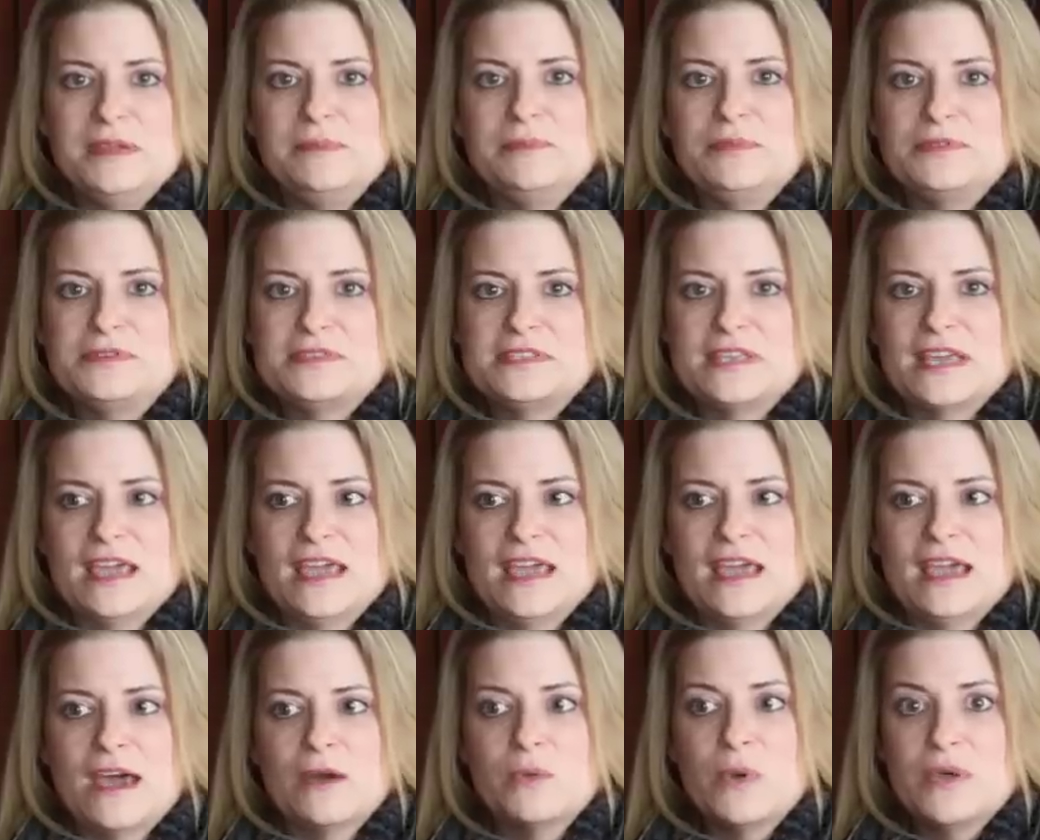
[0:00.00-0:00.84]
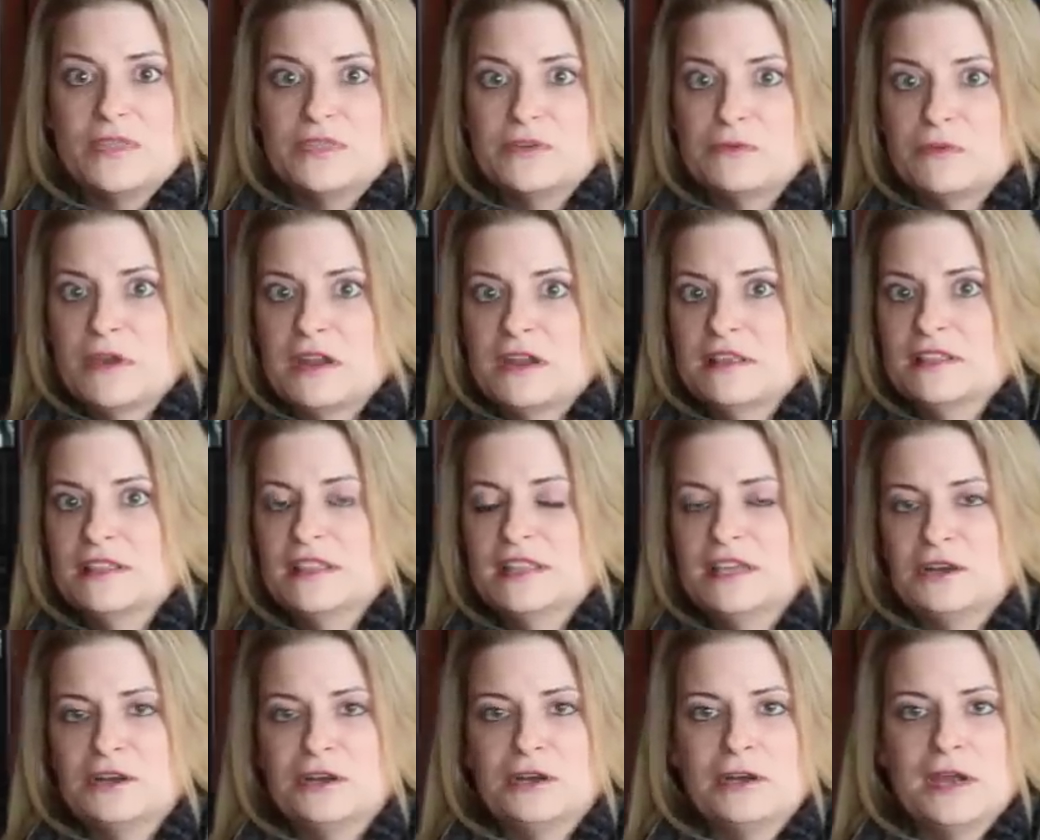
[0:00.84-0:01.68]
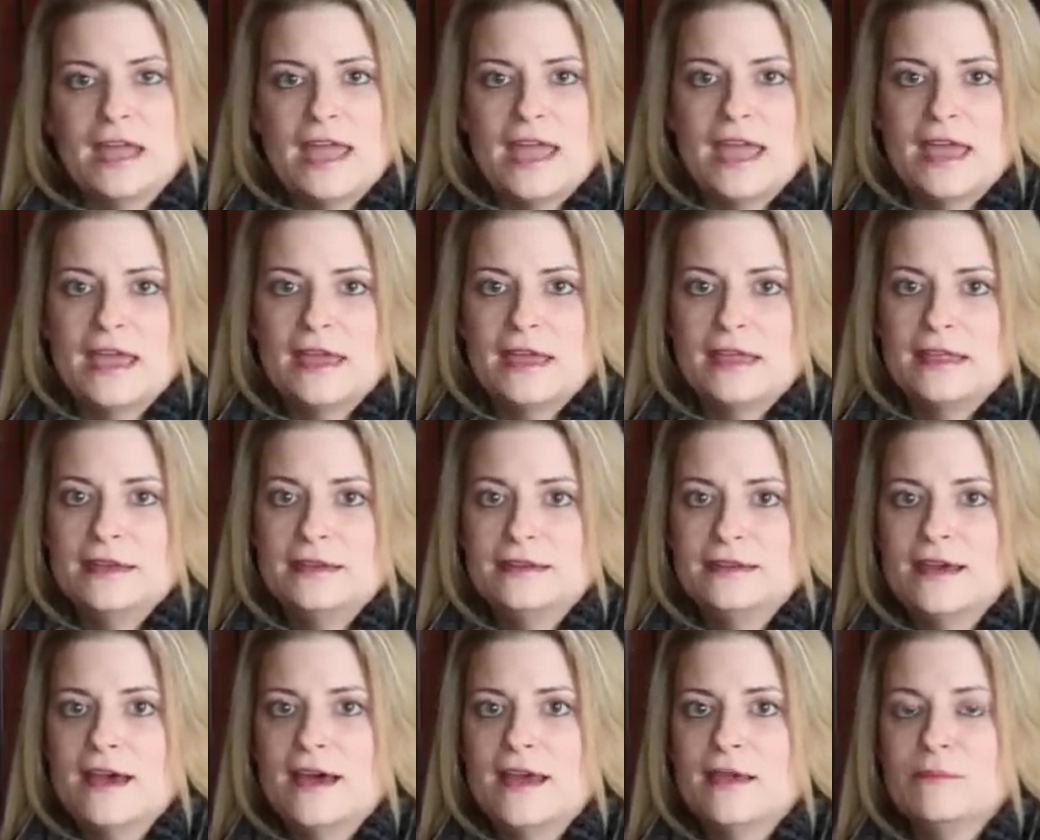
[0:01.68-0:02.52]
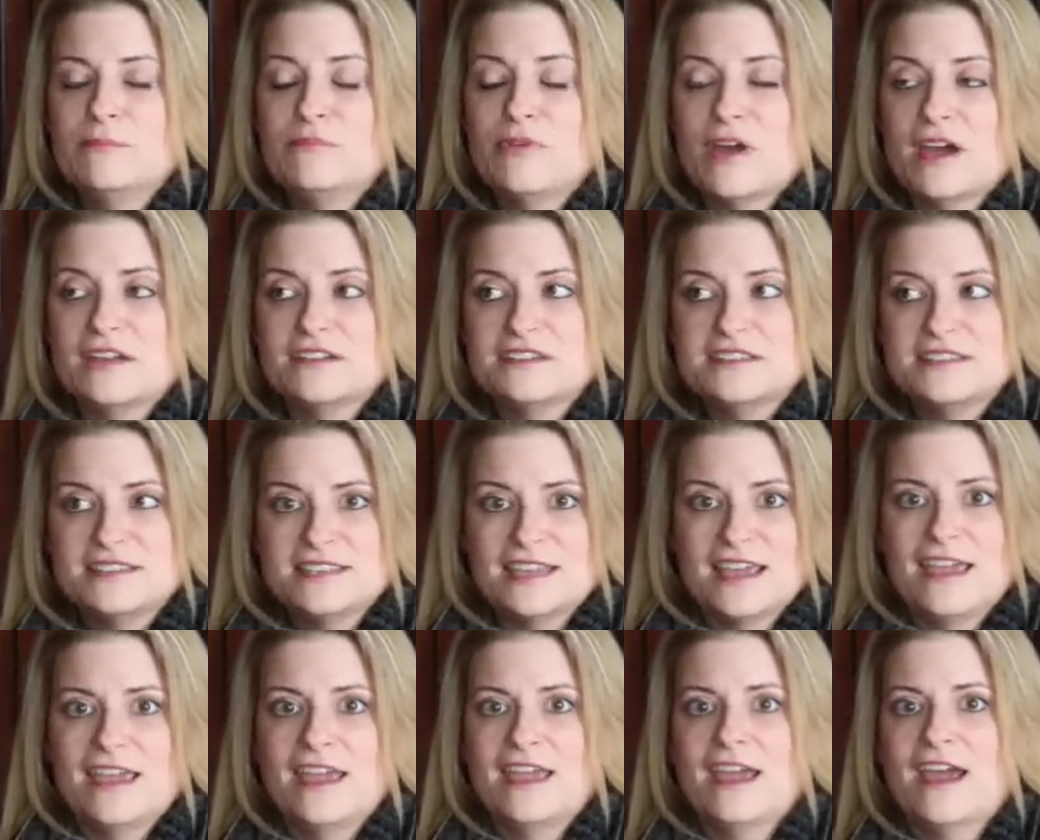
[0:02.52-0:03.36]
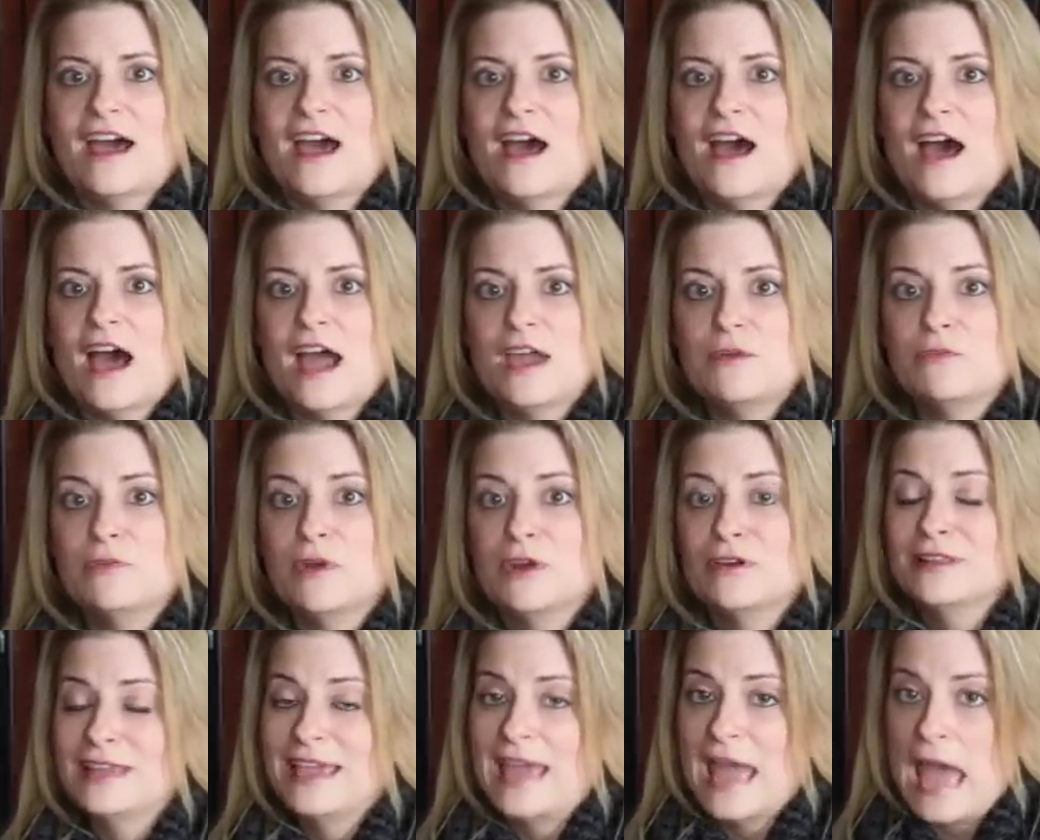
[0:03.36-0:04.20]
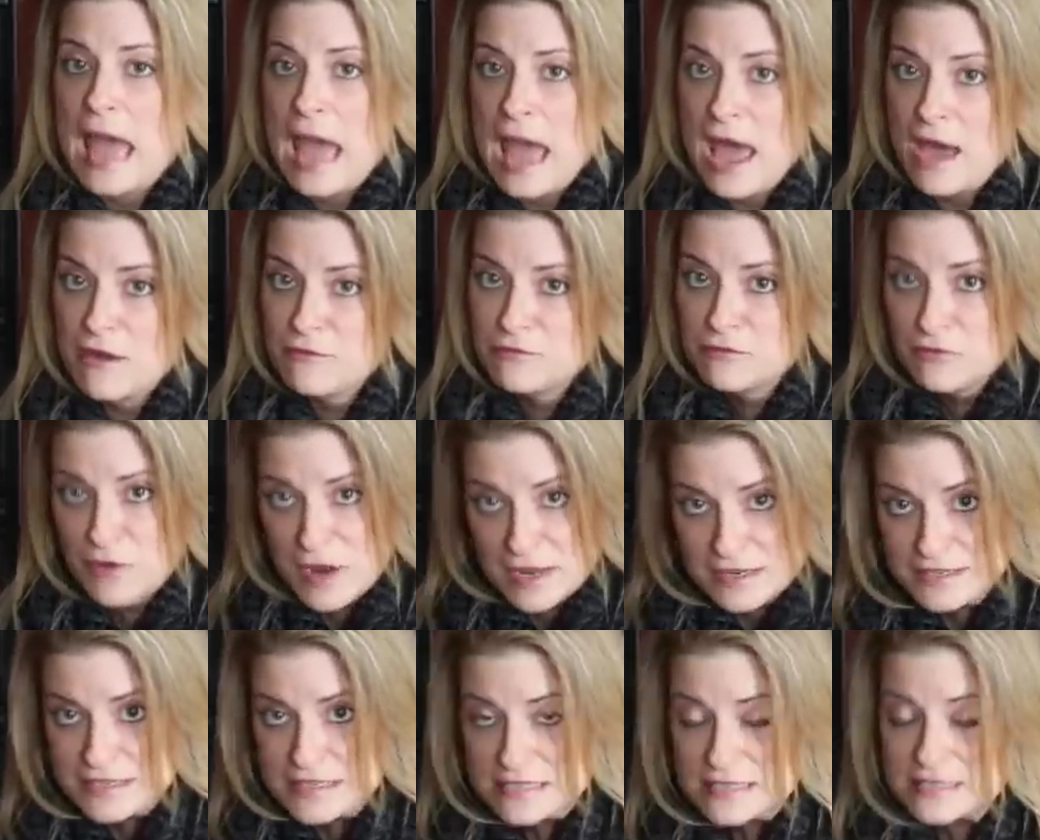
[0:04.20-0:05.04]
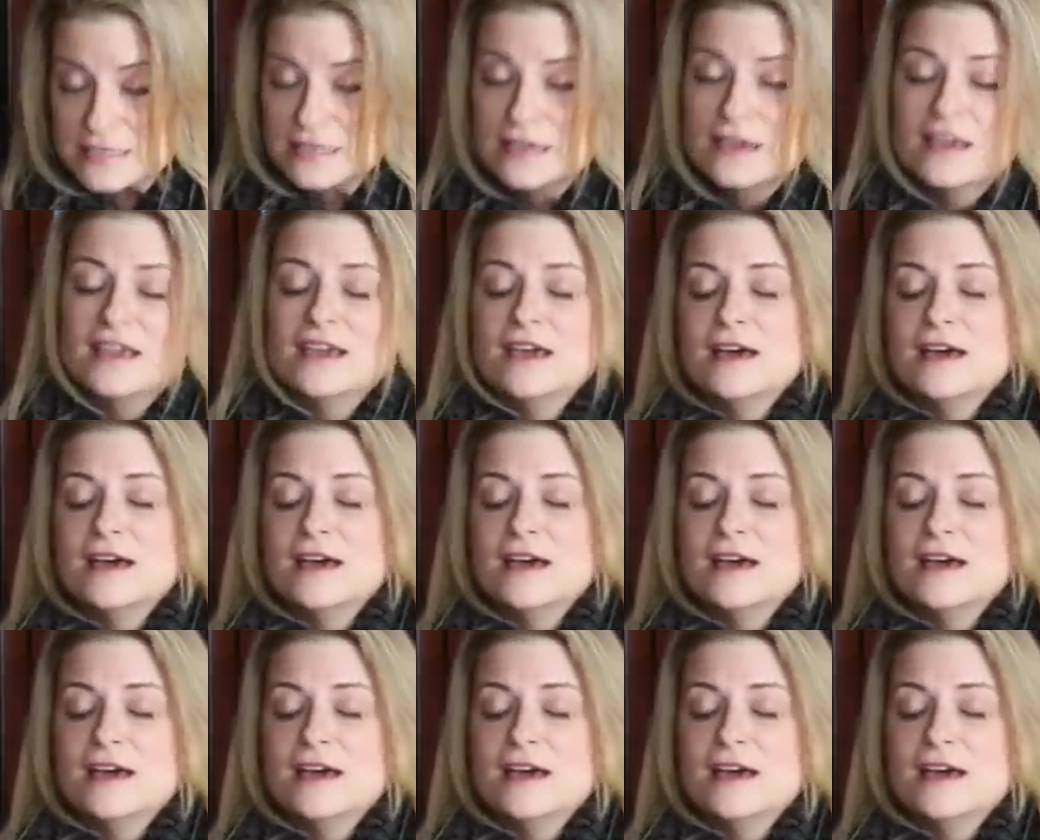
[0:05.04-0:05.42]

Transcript: people say, I want the run of the litter, and I'm proud to say I rarely have runts.